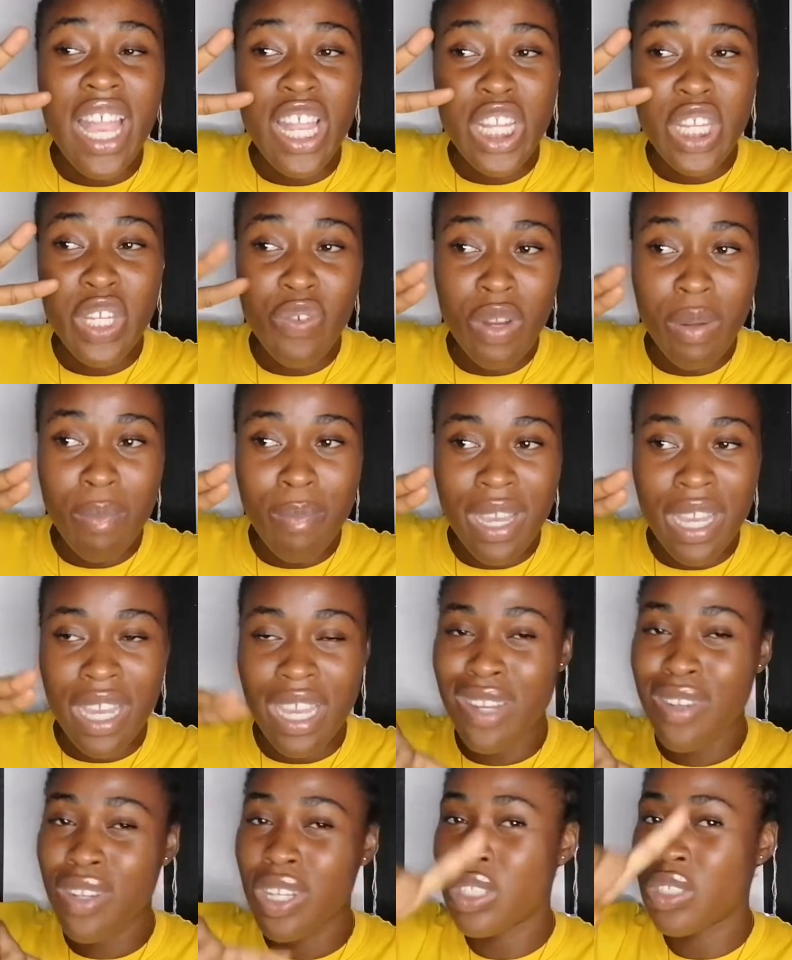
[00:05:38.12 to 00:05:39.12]
a trimmer
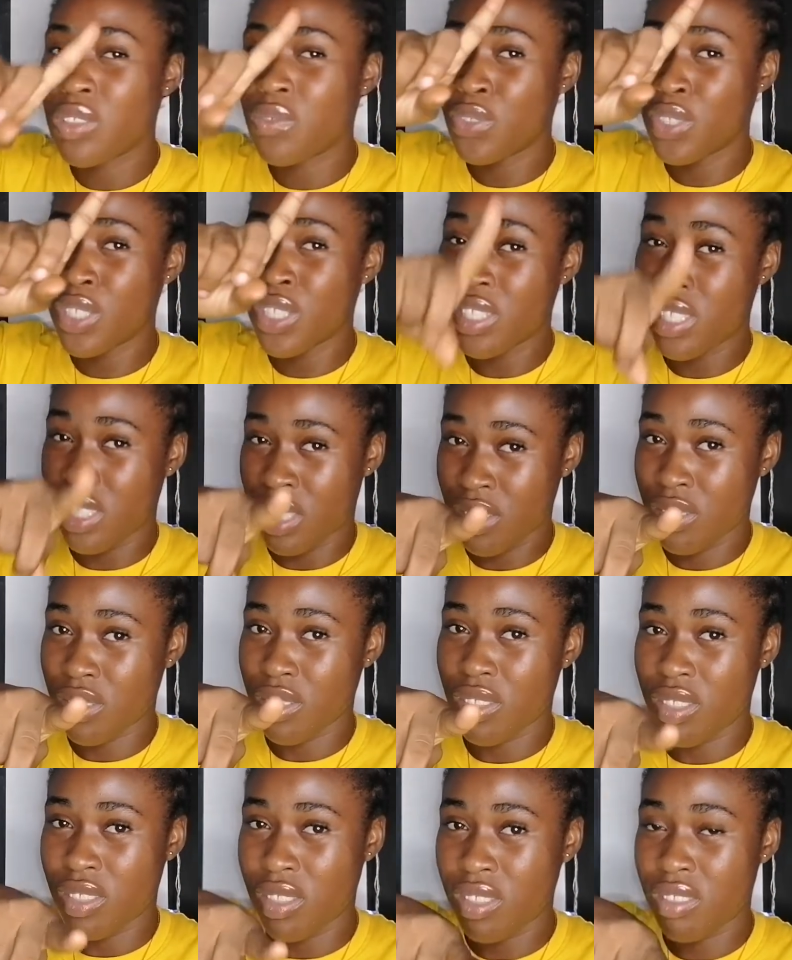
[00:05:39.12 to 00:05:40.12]
and not even a
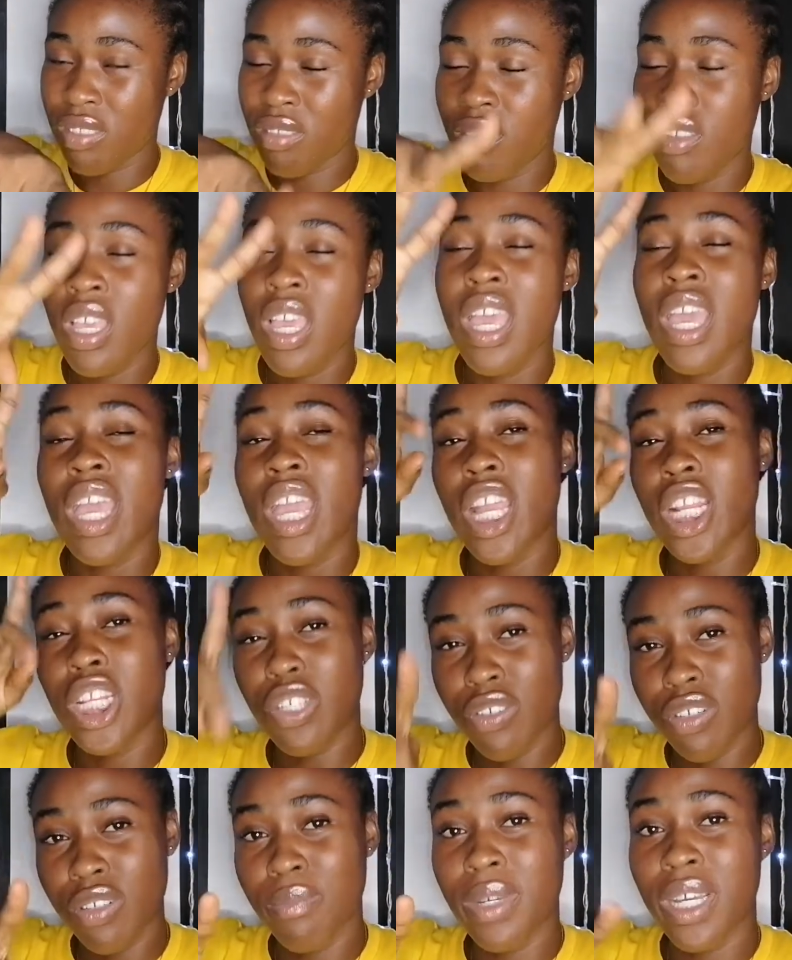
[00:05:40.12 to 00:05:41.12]
scissors, a
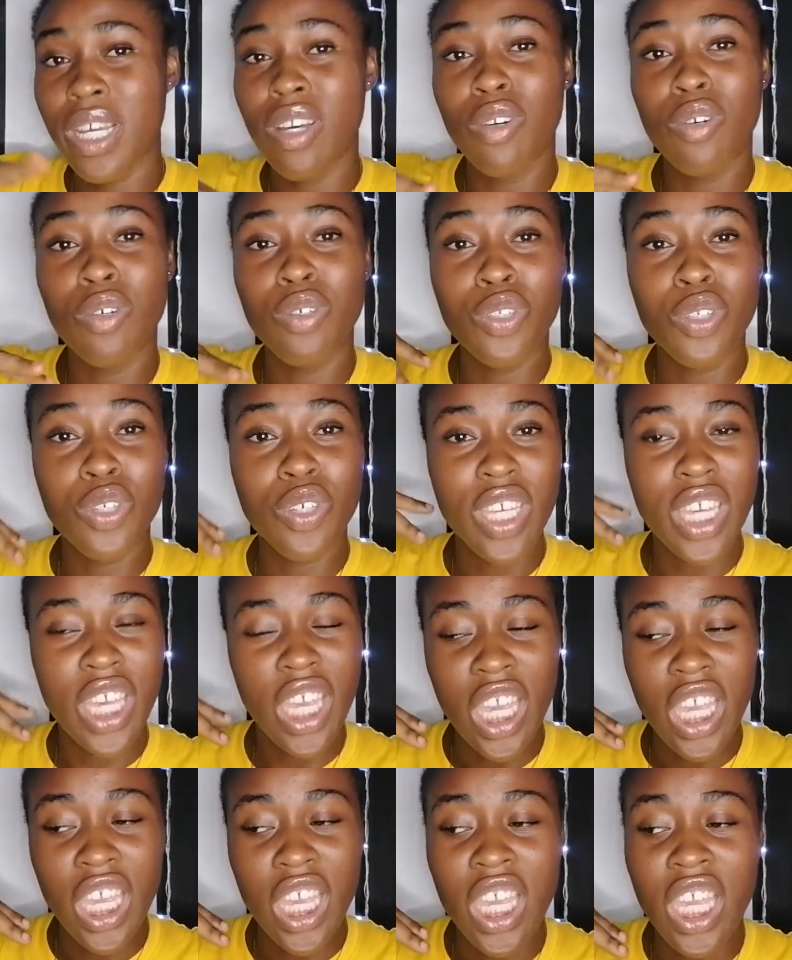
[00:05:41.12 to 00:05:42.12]
trimmer on your
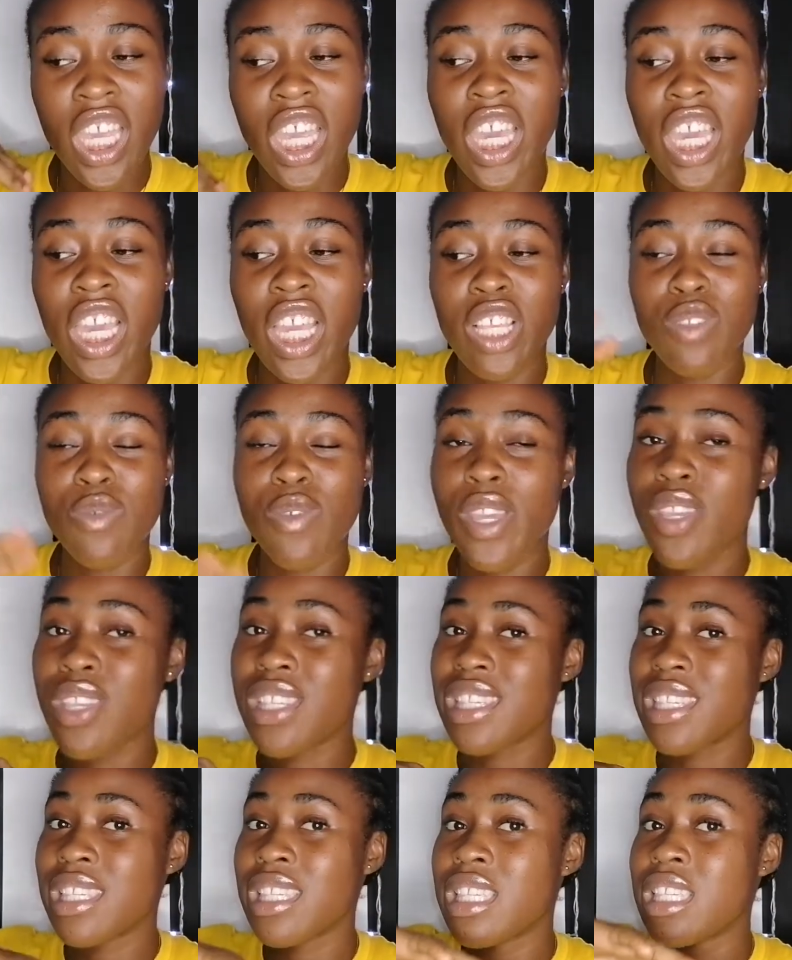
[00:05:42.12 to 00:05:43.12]
hair is when
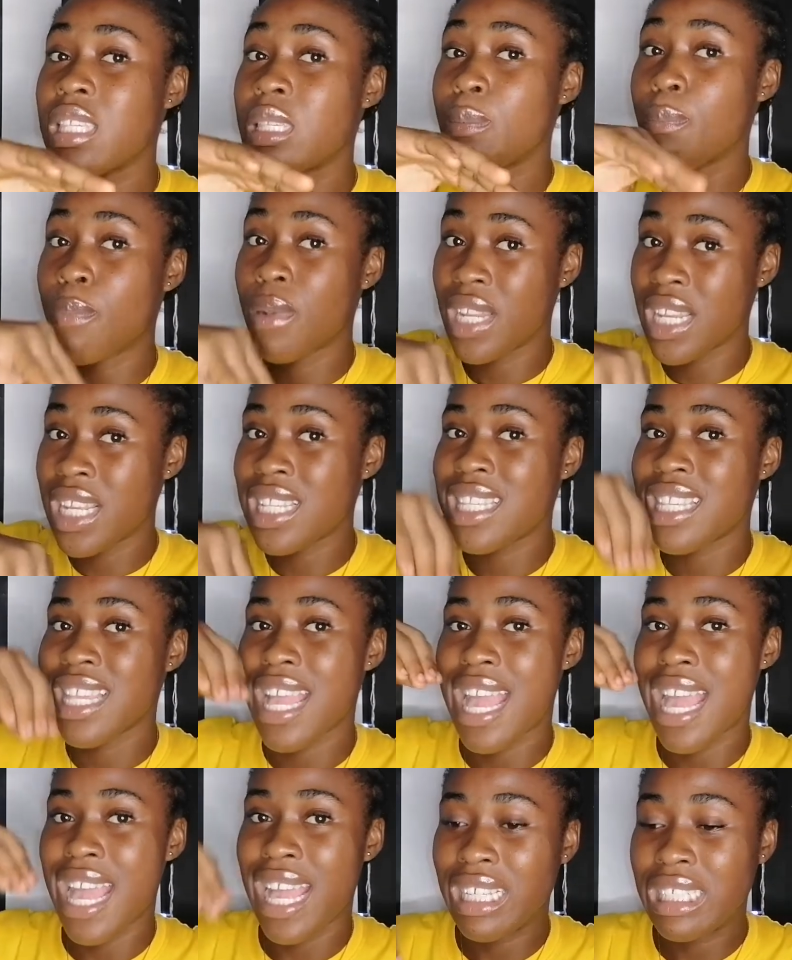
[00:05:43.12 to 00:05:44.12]
it's a split
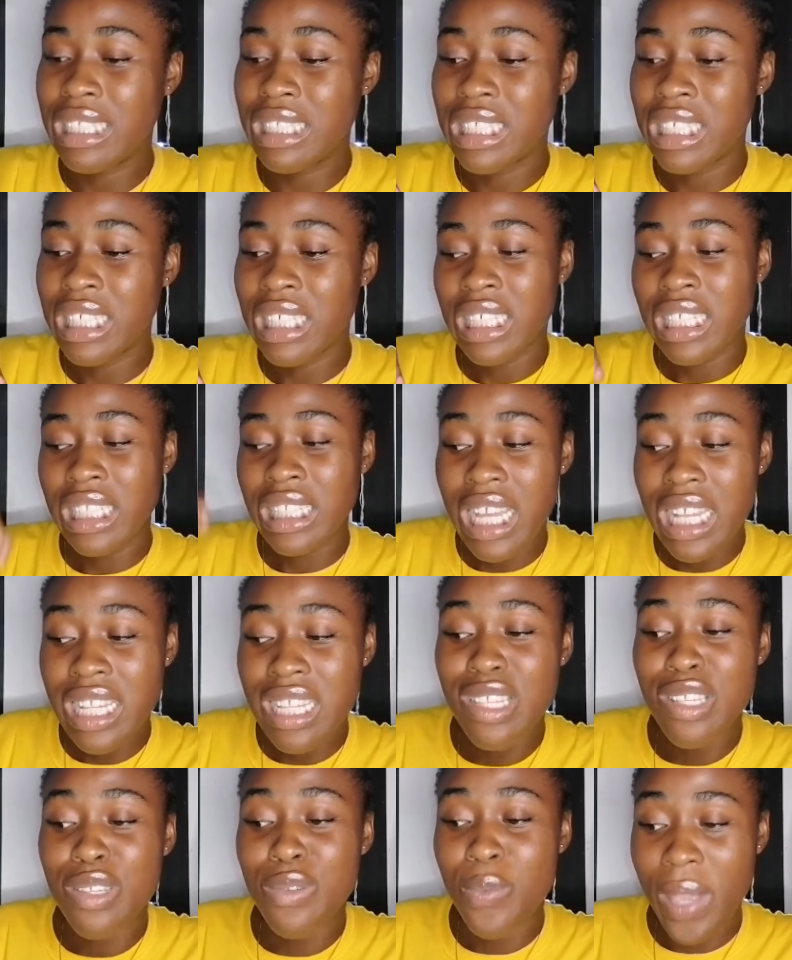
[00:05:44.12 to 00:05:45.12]
end.
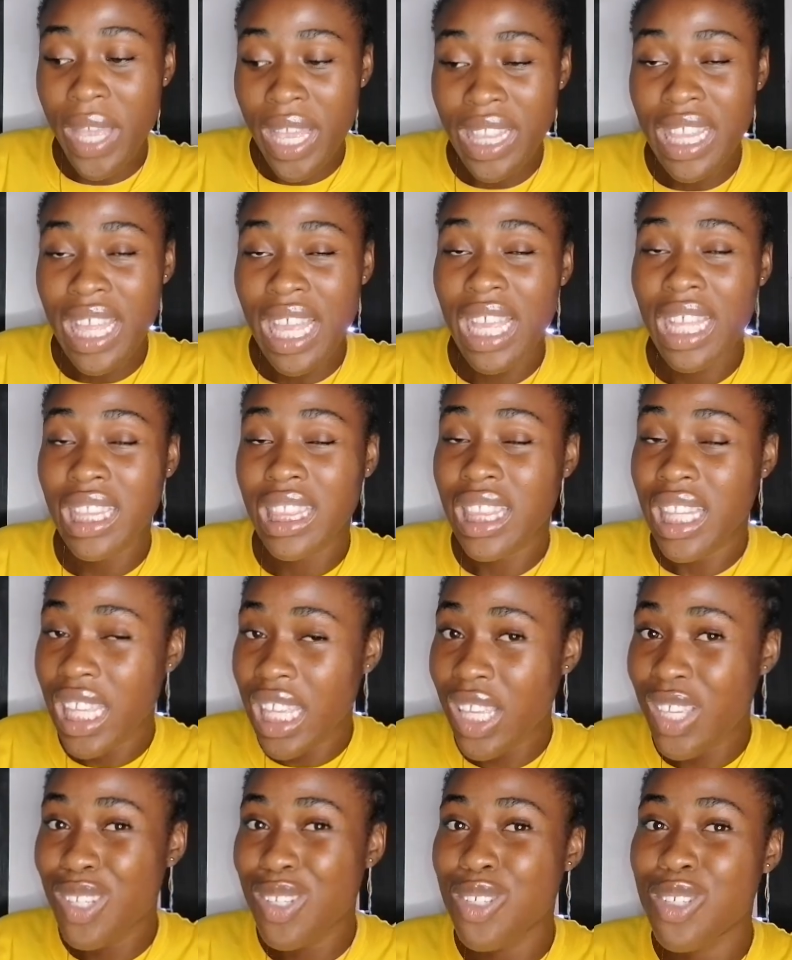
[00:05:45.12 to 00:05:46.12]
That is when I
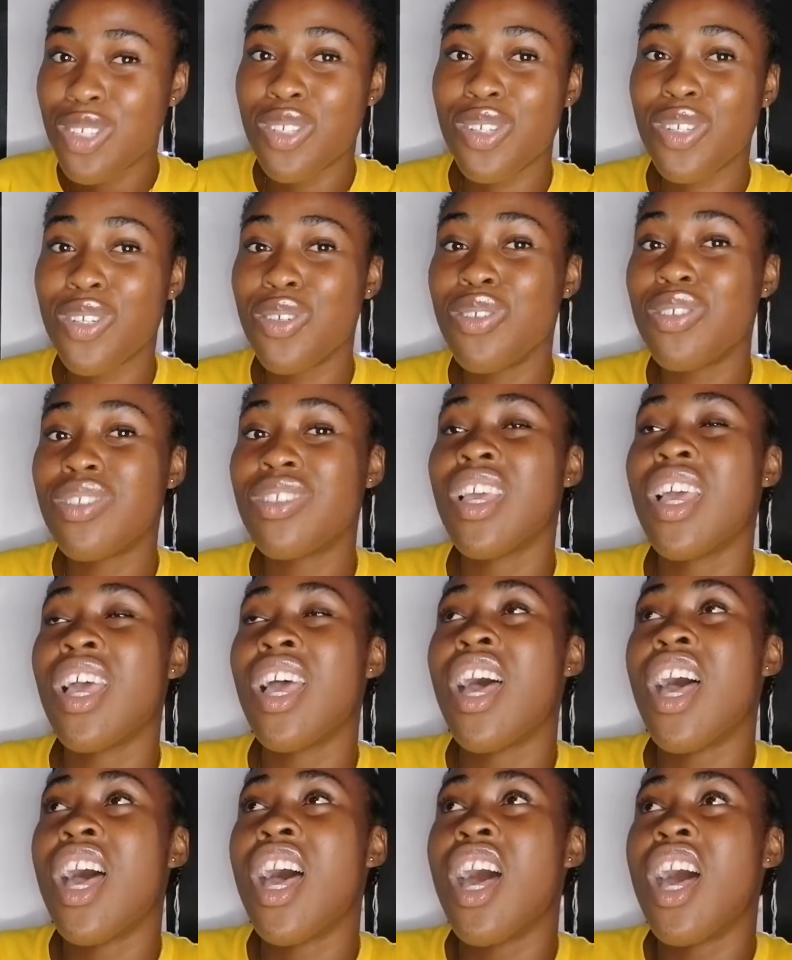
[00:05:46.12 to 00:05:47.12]
think you should use
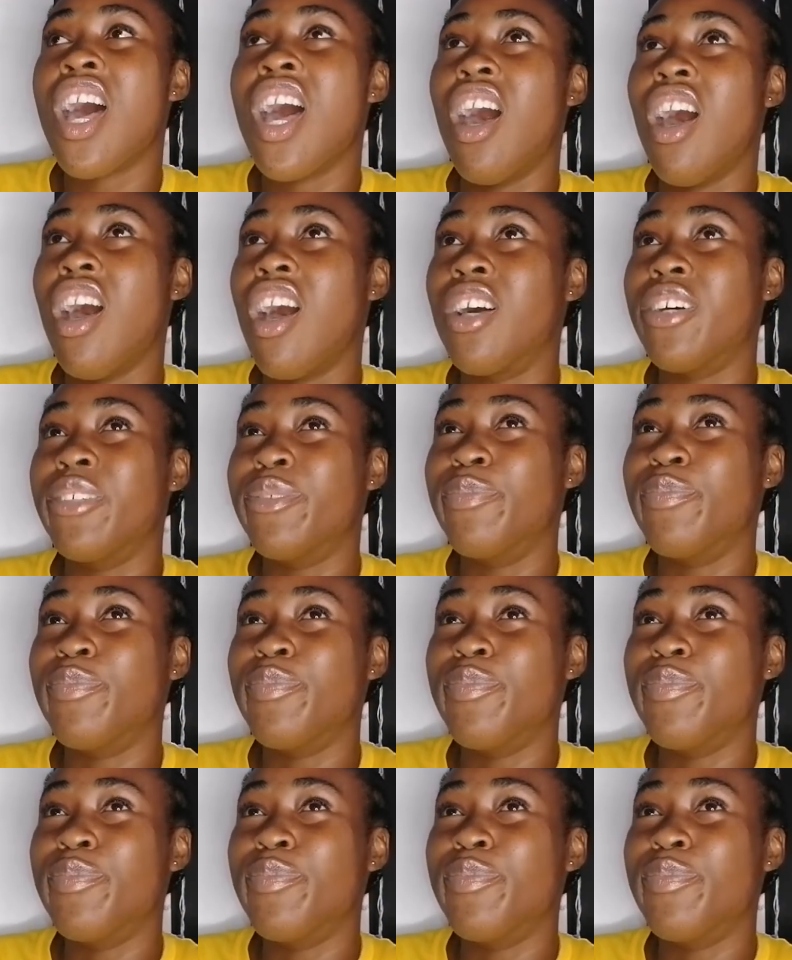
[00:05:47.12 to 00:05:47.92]
a